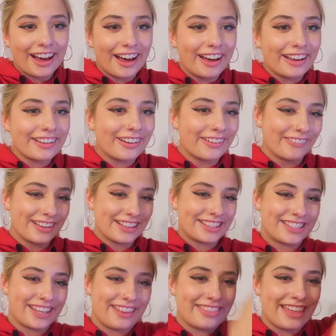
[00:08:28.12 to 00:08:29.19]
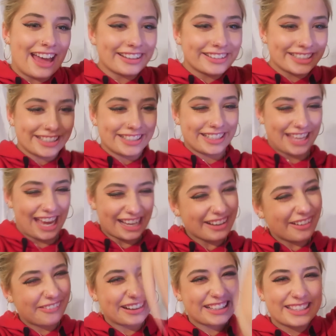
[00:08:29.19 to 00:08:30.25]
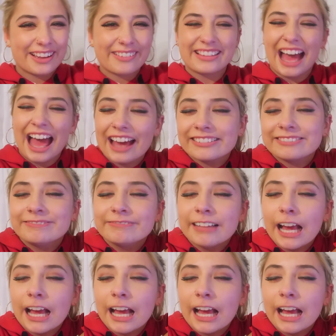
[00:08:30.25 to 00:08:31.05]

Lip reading: Huh? Always do that. Okay, always do that.